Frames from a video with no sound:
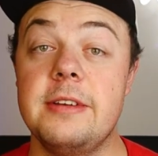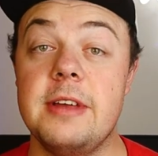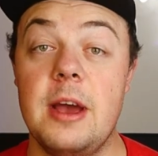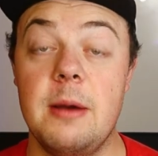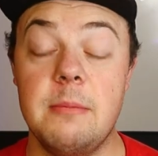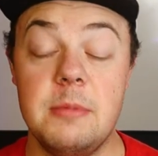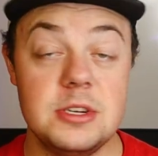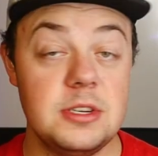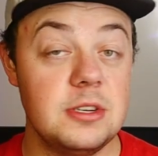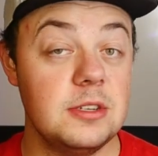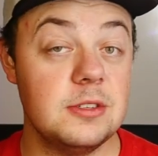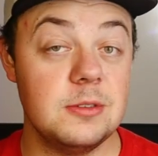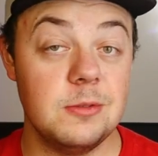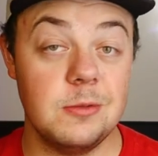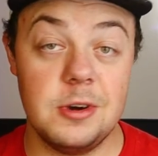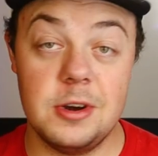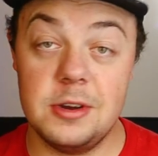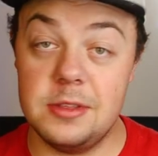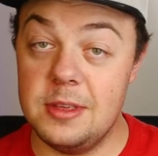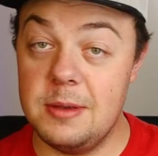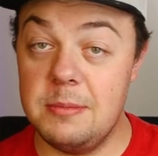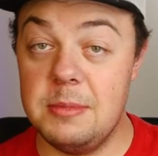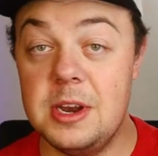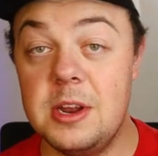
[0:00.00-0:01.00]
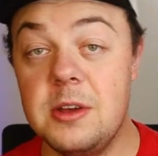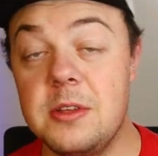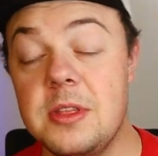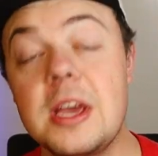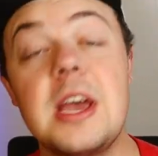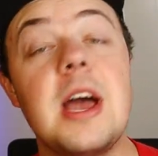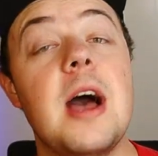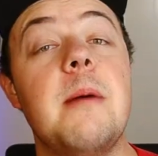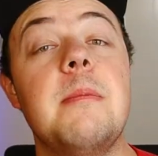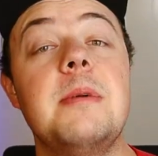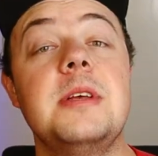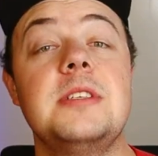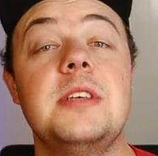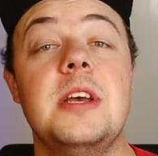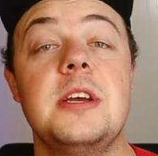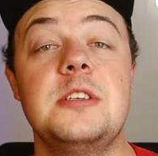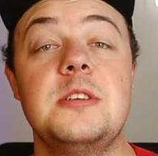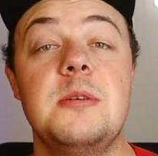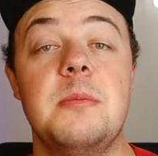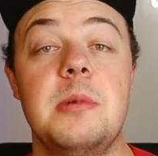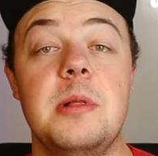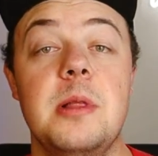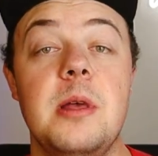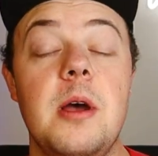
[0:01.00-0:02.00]
How much is it worth? Let me know in the comment
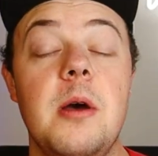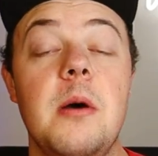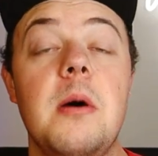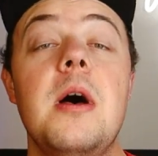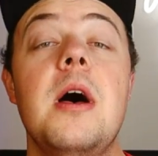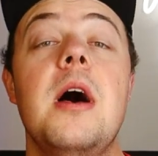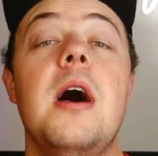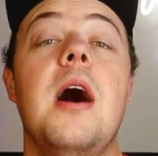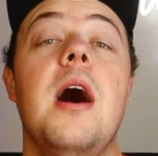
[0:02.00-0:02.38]
section below.